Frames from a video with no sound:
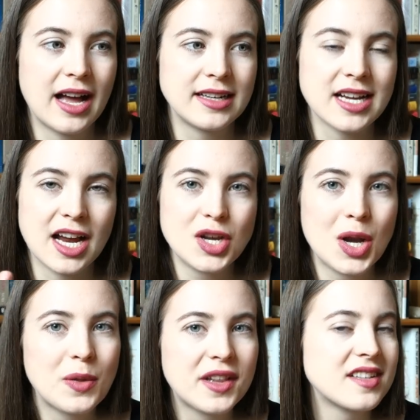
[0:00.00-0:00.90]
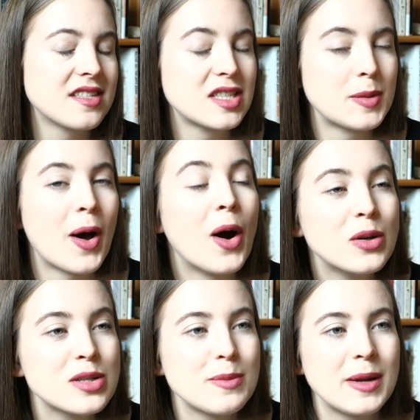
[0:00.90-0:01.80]
And I know that this is
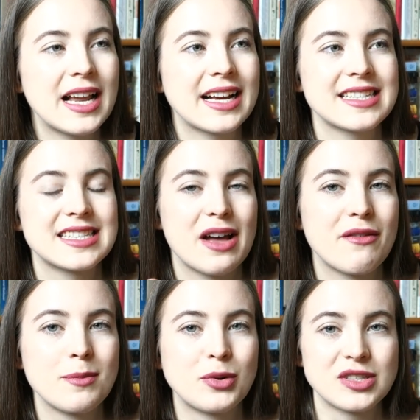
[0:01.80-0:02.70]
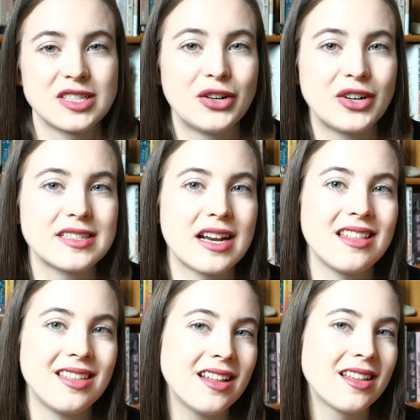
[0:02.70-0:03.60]
supposed to be like a 7-book series, and
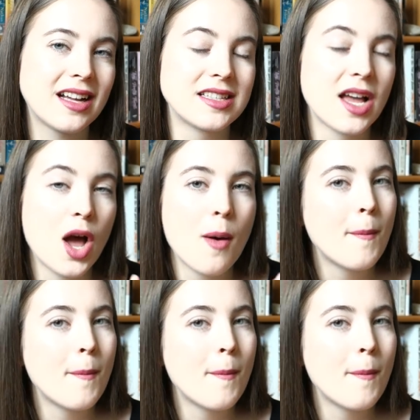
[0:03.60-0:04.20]
I think that that's